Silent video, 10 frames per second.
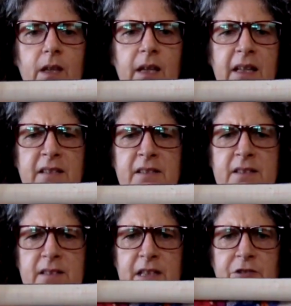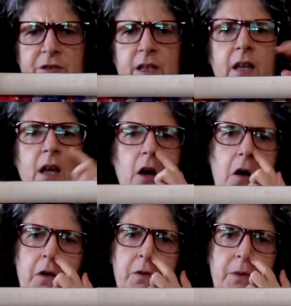It's stitched
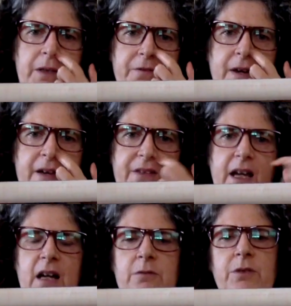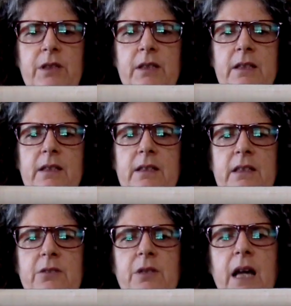on 25 count
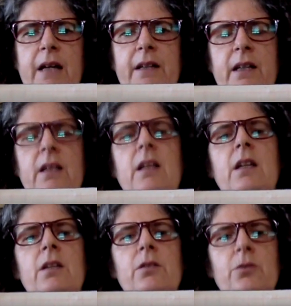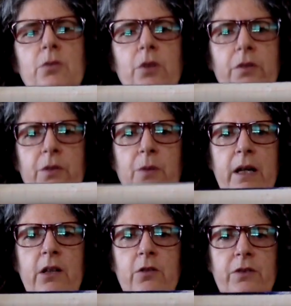Lugana
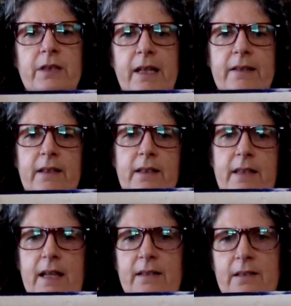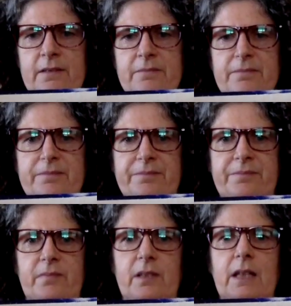2/1 continental tent,
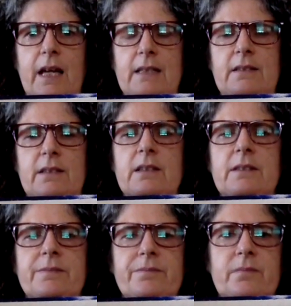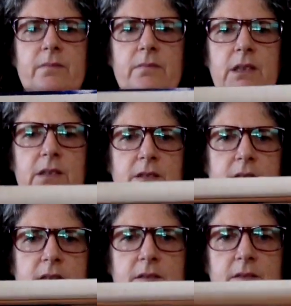and
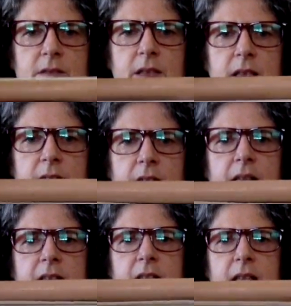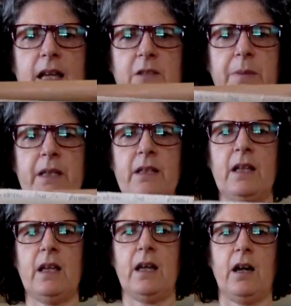there has
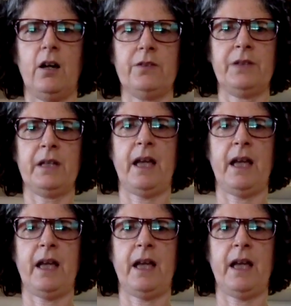been on the